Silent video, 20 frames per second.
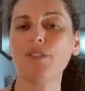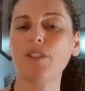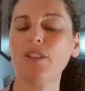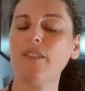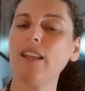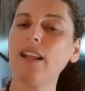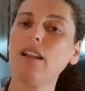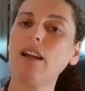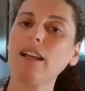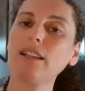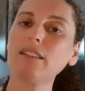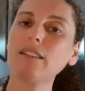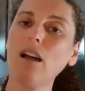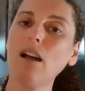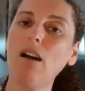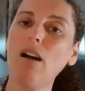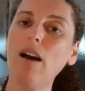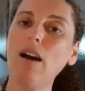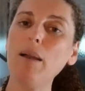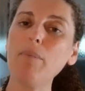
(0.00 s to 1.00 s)
So they're like the
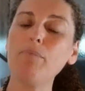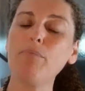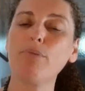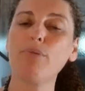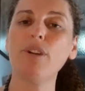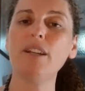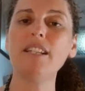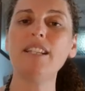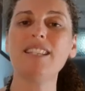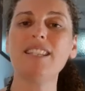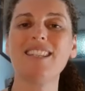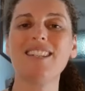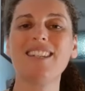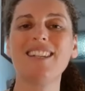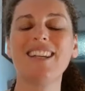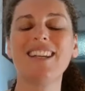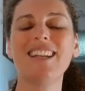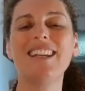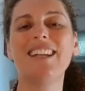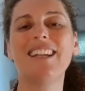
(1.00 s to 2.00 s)
high
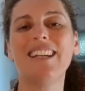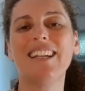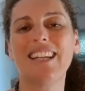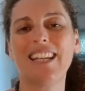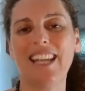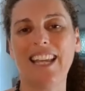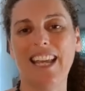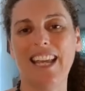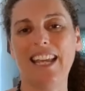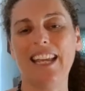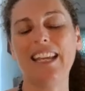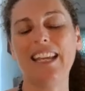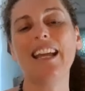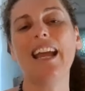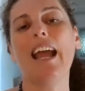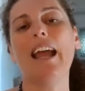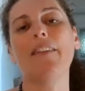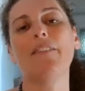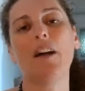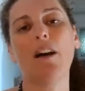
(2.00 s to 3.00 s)
priest king
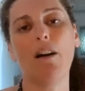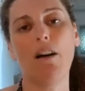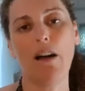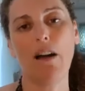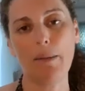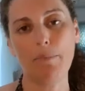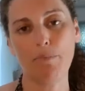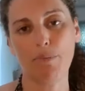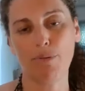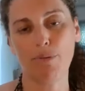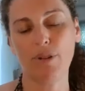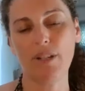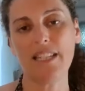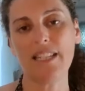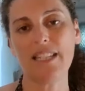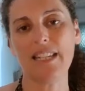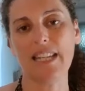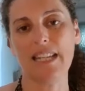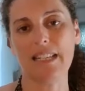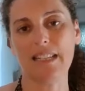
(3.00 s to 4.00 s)
and the high
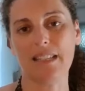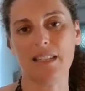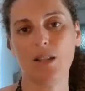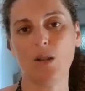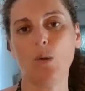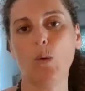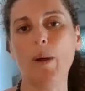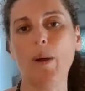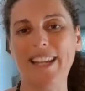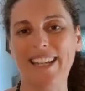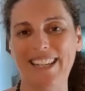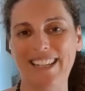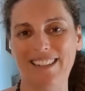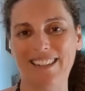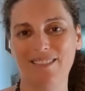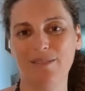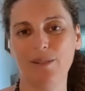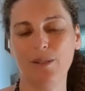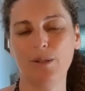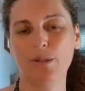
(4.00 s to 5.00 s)
priestess queen.